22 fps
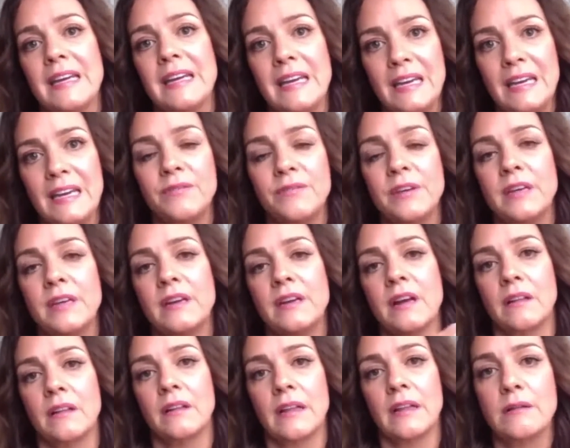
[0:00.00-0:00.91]
even
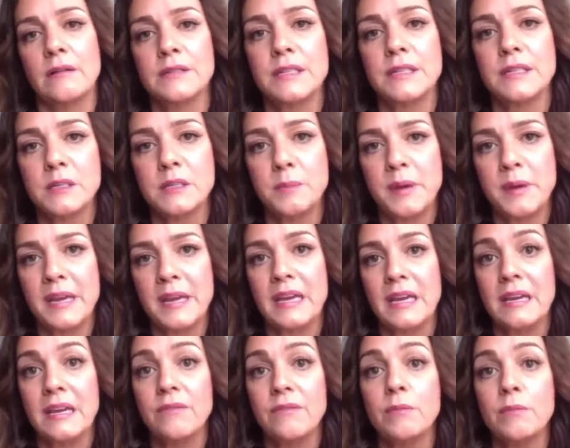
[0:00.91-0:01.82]
allows it to be
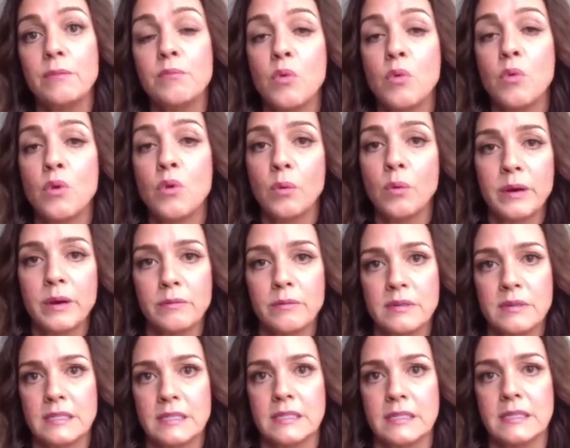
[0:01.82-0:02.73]
even more wear
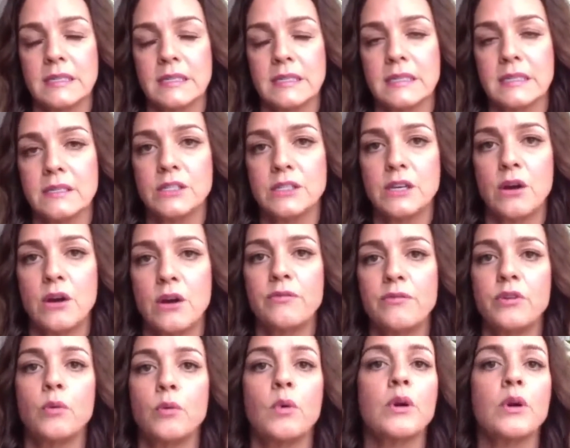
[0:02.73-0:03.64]
resistant. So
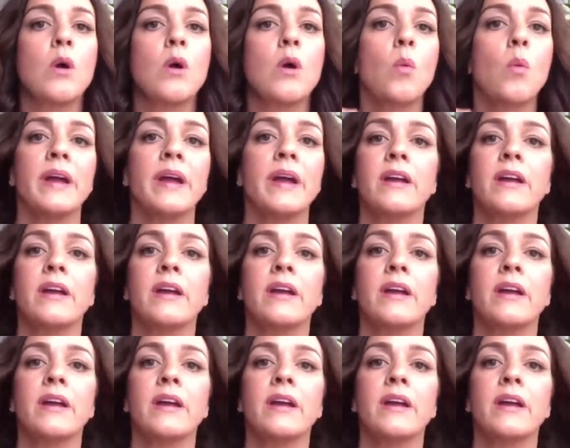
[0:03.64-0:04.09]
if you're wearing a white